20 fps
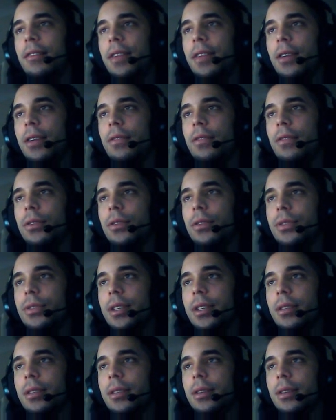of
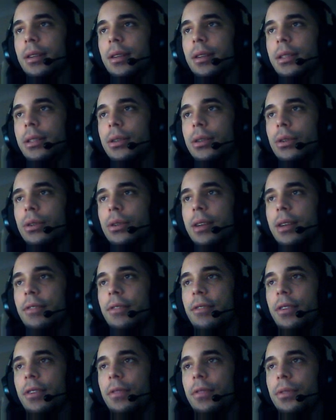losing. So that
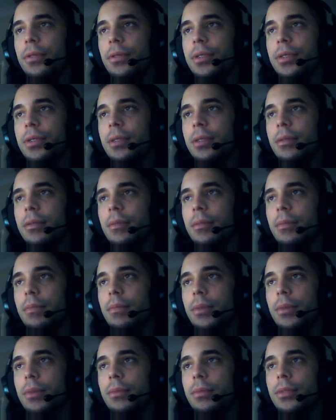fear of losing,
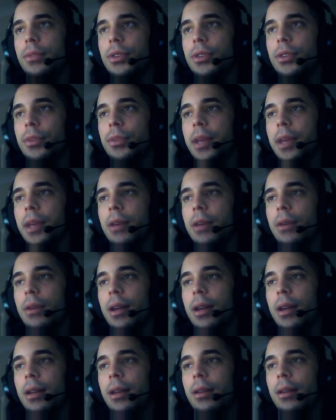boom, took me out,
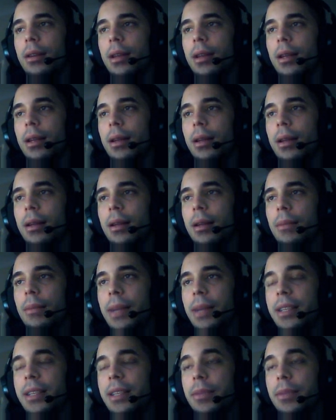and my
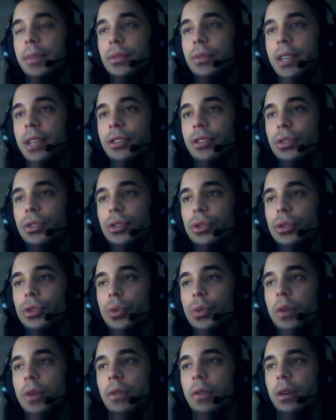TP was actually to
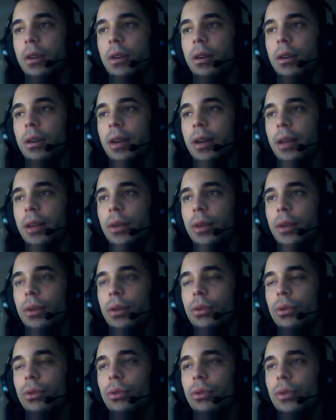12 RR, and it went
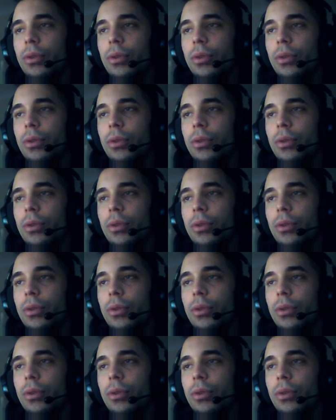all the